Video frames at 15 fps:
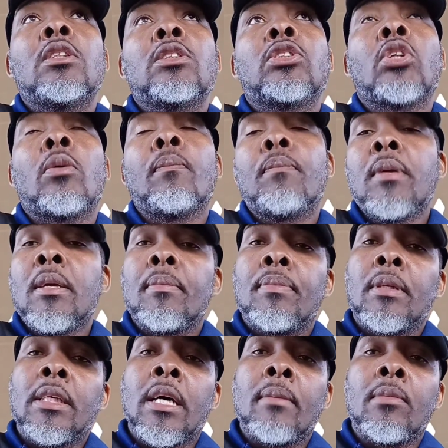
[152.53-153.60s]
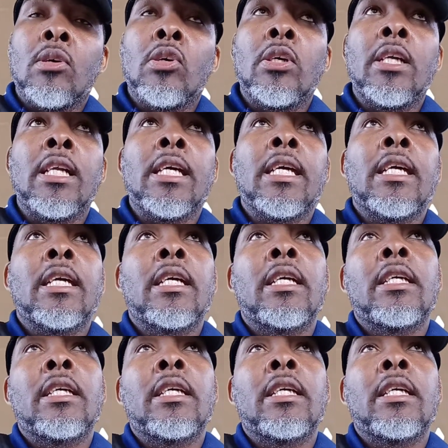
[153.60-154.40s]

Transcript: Some people them only